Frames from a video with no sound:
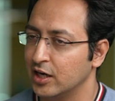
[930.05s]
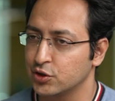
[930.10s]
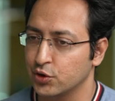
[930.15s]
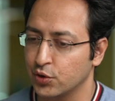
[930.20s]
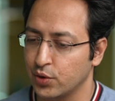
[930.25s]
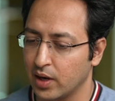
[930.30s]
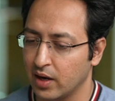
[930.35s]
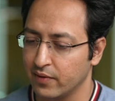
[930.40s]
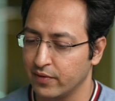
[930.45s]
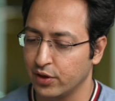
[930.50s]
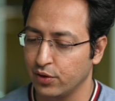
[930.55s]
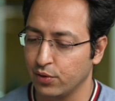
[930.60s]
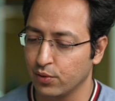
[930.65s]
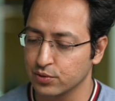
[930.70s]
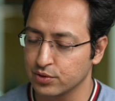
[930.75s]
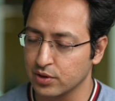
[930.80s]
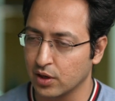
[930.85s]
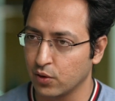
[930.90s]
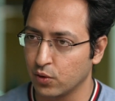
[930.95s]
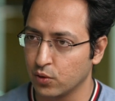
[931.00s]
So you have a
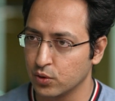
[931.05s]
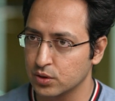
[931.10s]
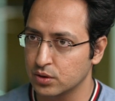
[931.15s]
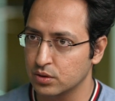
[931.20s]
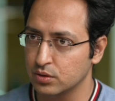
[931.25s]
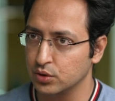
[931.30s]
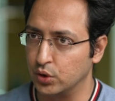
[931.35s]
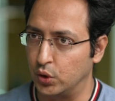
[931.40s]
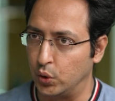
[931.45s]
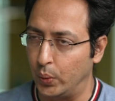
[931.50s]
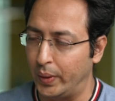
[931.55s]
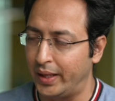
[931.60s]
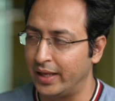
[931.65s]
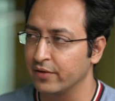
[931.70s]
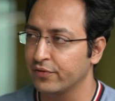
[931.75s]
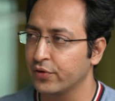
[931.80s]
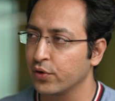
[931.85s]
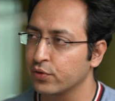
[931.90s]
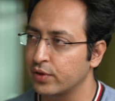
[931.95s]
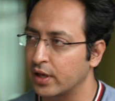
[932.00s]
user who's doing
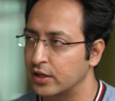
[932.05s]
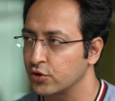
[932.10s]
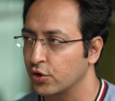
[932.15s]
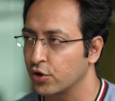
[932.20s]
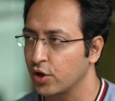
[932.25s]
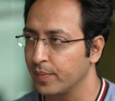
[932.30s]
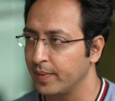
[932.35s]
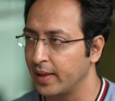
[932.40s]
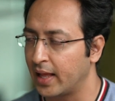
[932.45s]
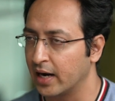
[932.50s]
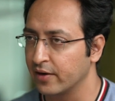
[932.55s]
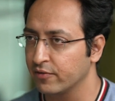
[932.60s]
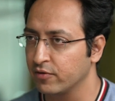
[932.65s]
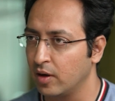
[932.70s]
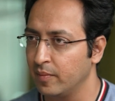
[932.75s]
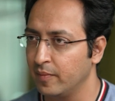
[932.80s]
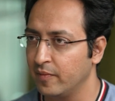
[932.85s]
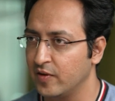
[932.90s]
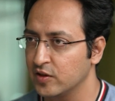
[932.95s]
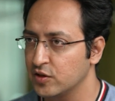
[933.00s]
a few things on your
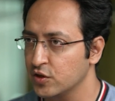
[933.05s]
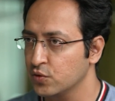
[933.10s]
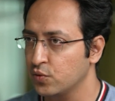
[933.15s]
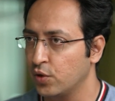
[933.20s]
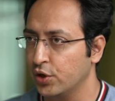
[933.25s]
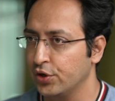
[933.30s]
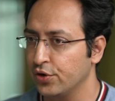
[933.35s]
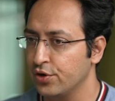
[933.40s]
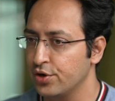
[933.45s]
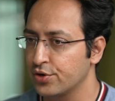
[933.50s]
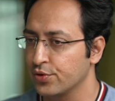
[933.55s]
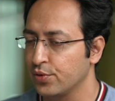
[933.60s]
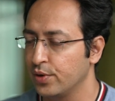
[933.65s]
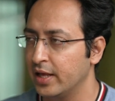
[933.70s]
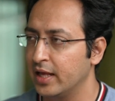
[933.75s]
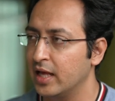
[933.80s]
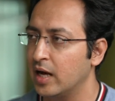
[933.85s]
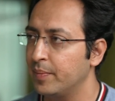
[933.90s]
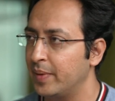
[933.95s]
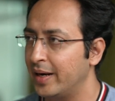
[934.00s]
platform, which is what you're
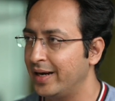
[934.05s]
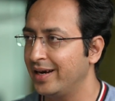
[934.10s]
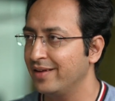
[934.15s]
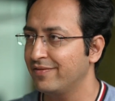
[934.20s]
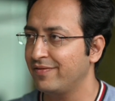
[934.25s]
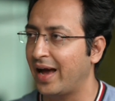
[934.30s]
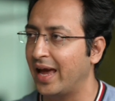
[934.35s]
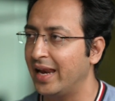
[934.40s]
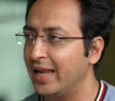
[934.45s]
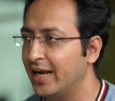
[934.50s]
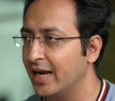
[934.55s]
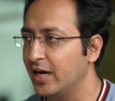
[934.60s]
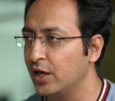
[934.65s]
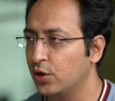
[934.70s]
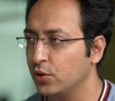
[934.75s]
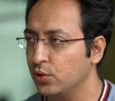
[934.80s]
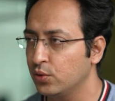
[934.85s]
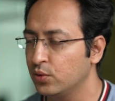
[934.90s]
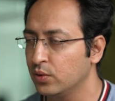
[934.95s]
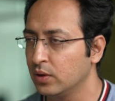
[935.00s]
rolling up and defining
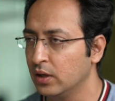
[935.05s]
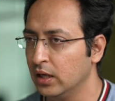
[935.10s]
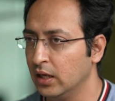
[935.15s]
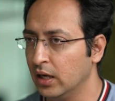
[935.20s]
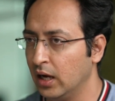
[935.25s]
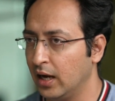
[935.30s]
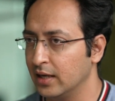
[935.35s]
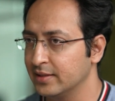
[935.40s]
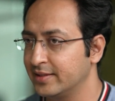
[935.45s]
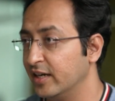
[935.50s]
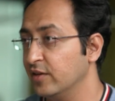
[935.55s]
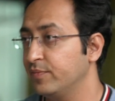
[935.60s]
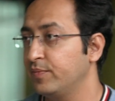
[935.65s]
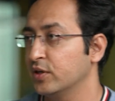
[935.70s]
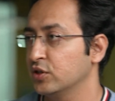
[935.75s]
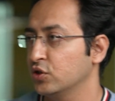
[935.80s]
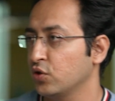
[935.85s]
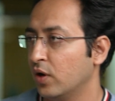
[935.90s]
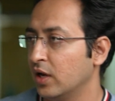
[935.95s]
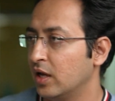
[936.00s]
into a set of
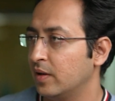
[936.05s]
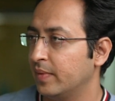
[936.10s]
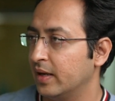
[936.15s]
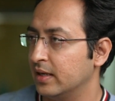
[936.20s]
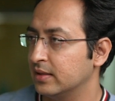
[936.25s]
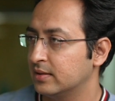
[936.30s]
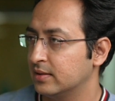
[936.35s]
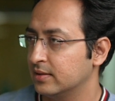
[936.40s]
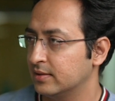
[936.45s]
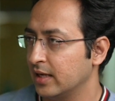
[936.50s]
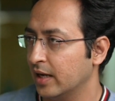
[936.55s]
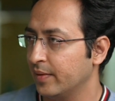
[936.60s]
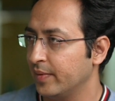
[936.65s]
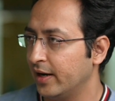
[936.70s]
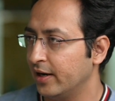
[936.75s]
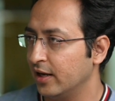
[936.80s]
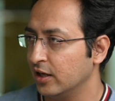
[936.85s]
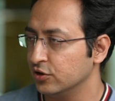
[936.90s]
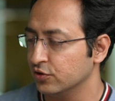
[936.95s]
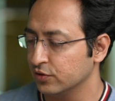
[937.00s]
persona-based
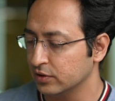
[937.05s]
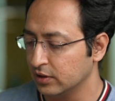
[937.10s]
segmentation.